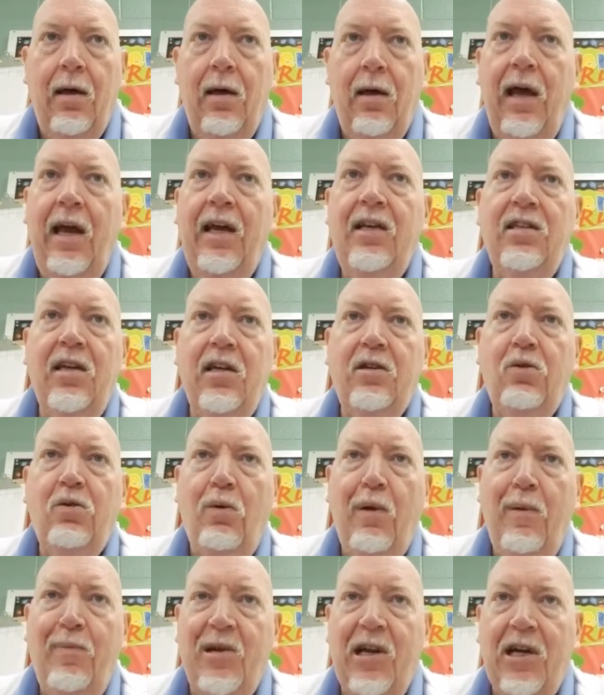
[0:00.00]
asexual
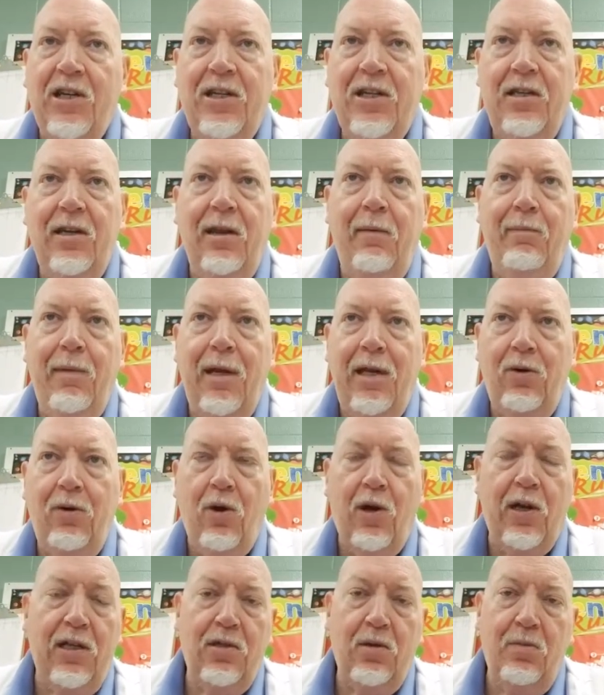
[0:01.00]
reproduction in many
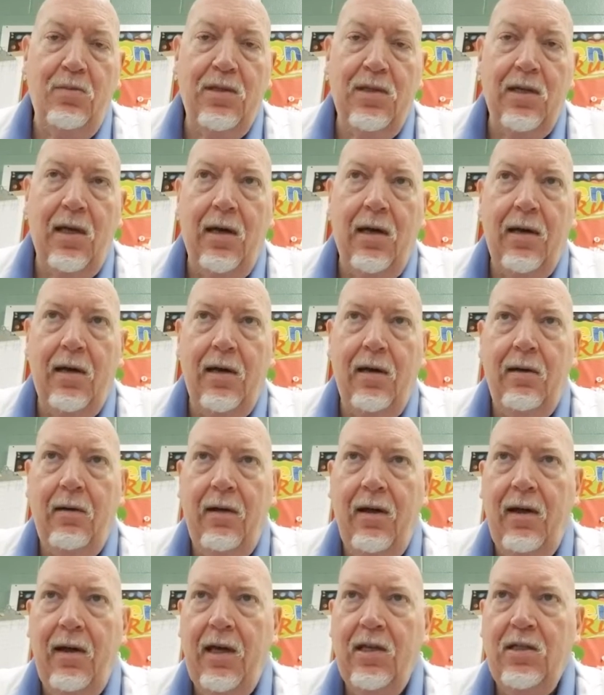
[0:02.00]
organisms
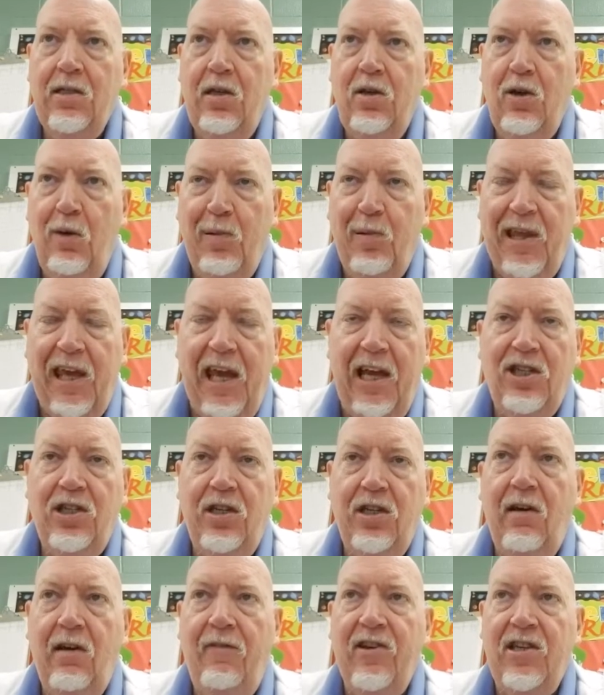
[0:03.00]
is the
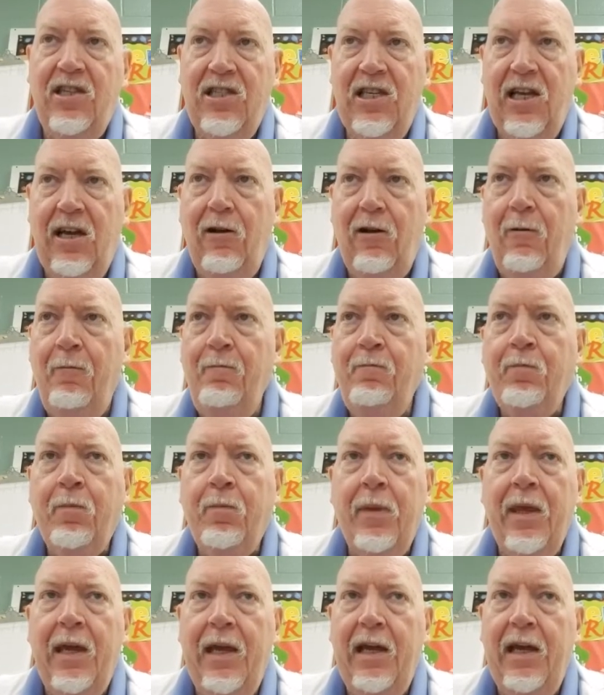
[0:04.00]
duplication of a cell
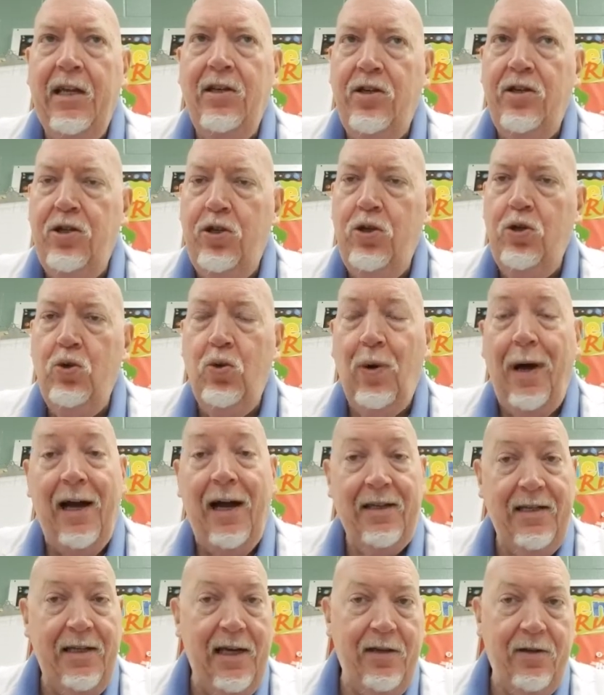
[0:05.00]
into two
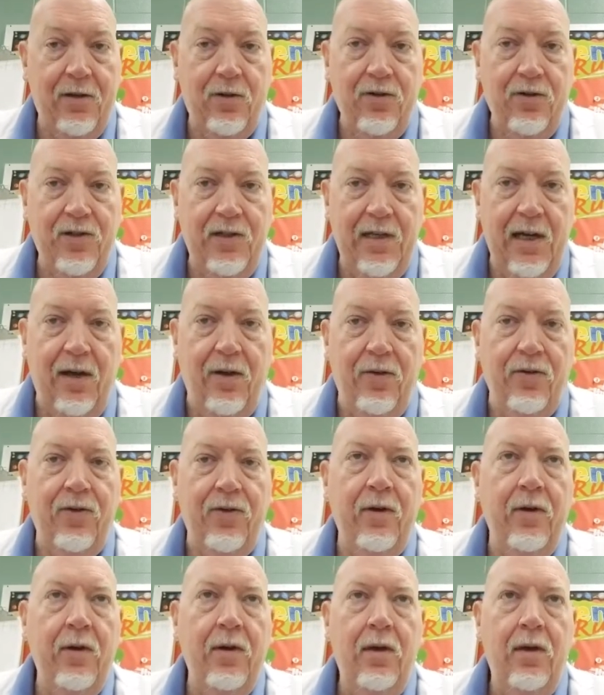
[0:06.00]
identical cells.
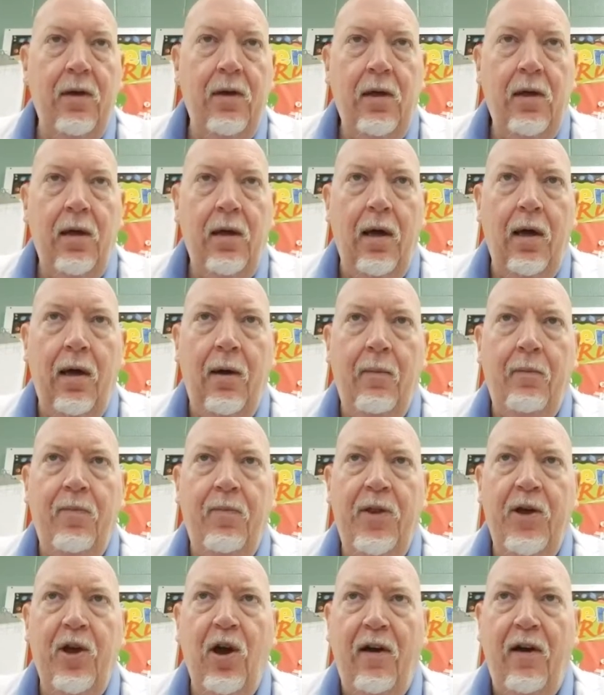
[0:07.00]
Um,
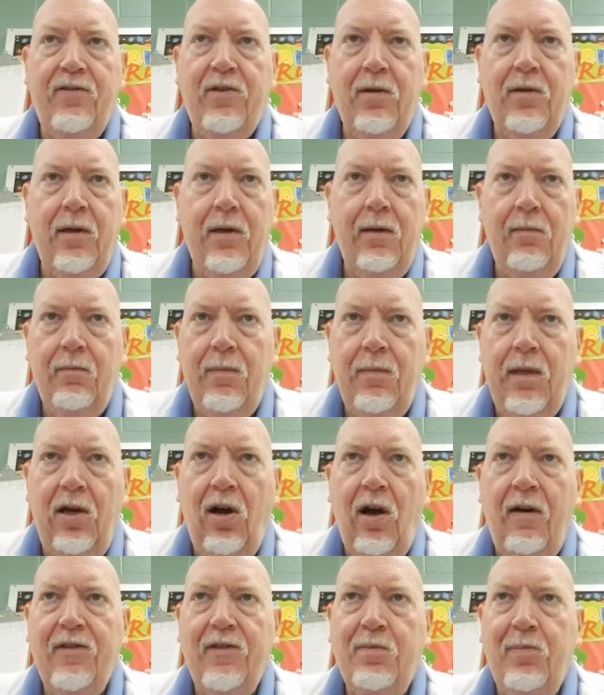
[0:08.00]
the, off, the, the,
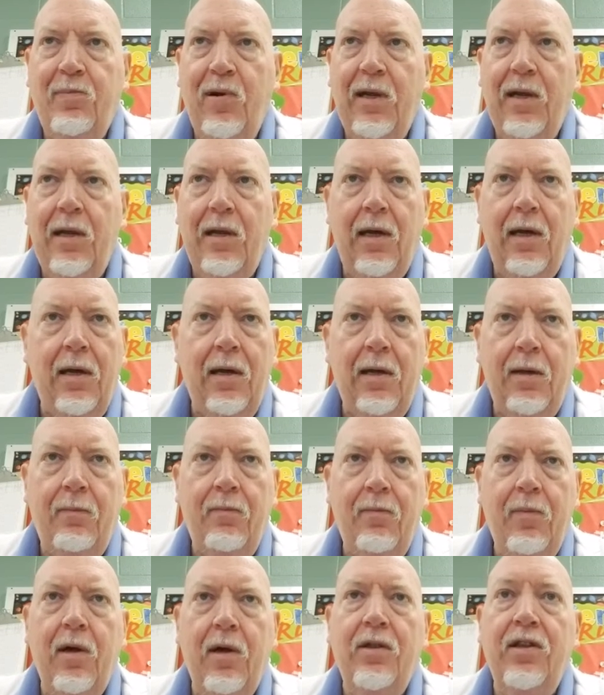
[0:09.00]
offspring, uh,
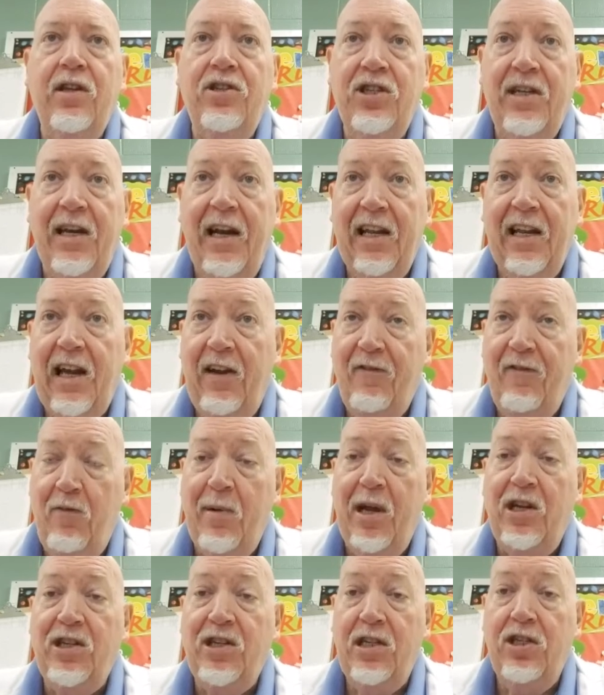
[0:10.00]
uh, the genetic
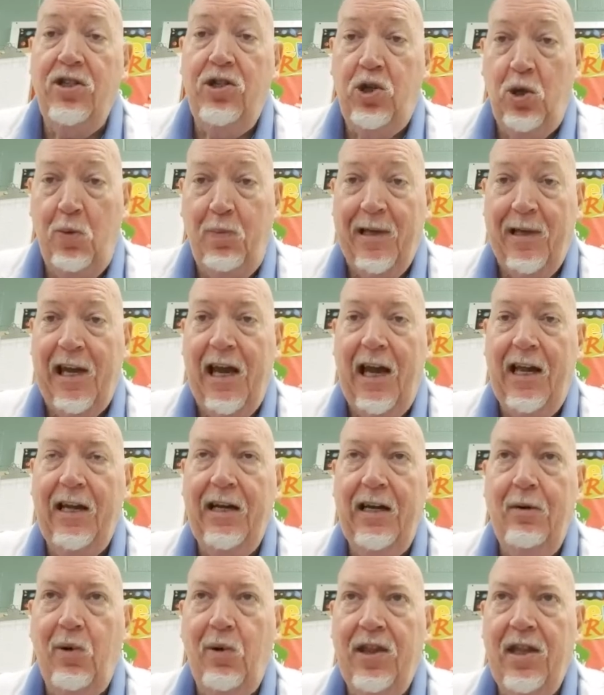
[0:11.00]
information is
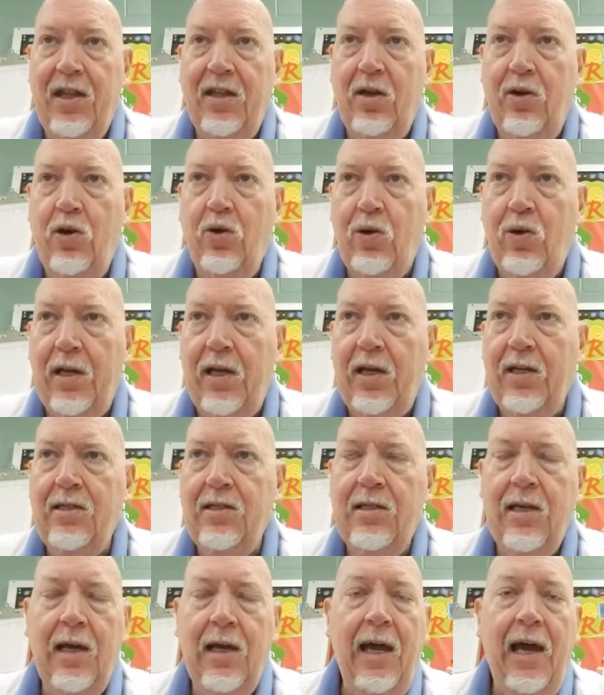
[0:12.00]
duplicated within the
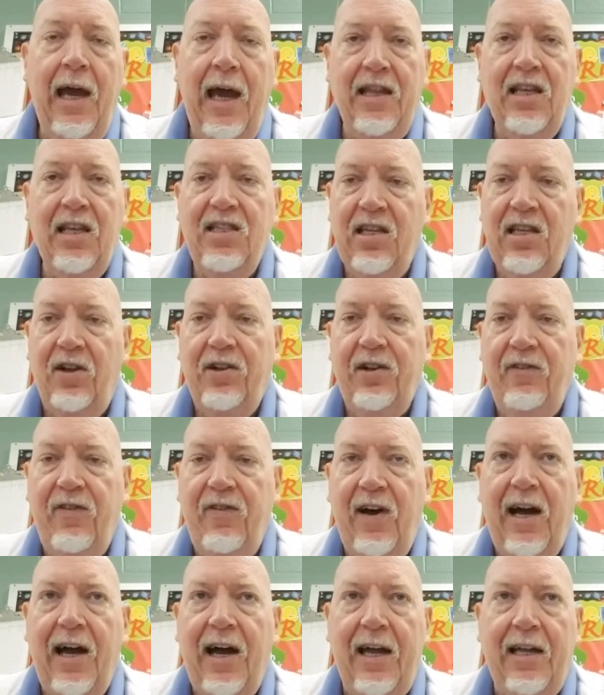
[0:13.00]
nucleus and the cell
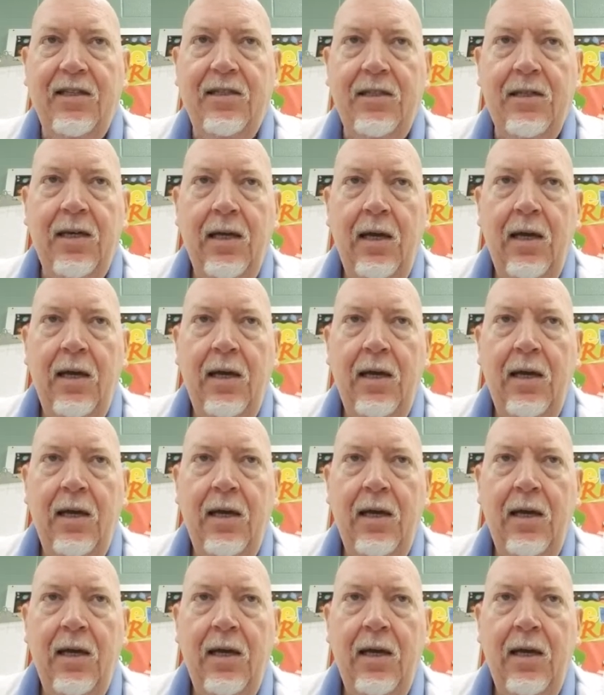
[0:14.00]
divides.